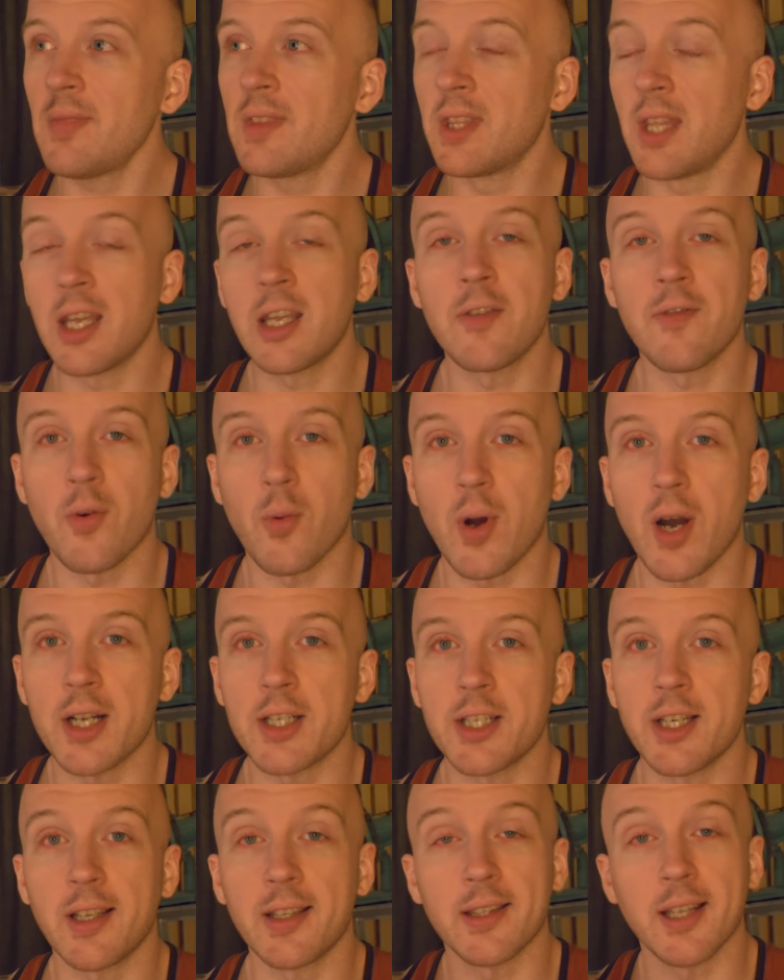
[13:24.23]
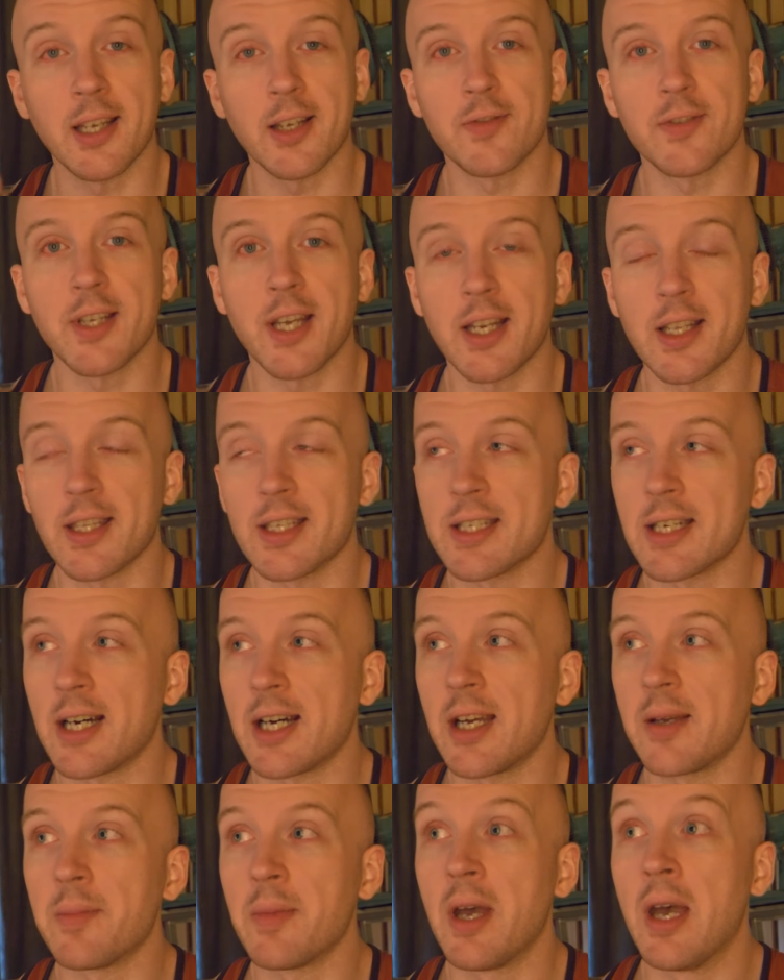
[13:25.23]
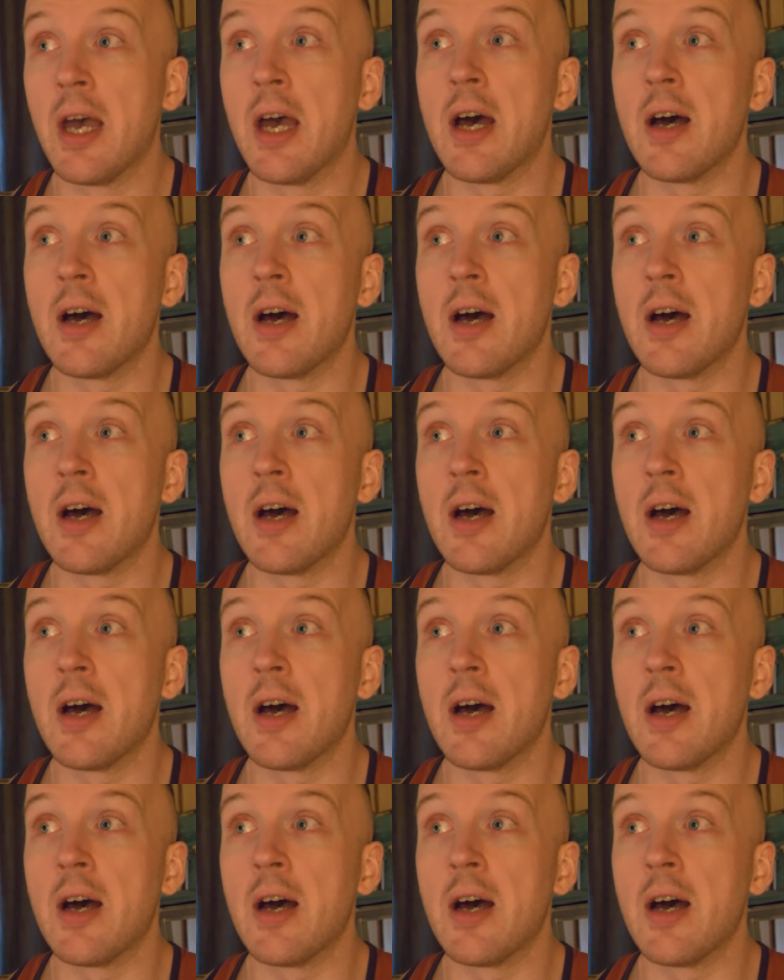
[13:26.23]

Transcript: Thank you for watching. Thank you for taking the time.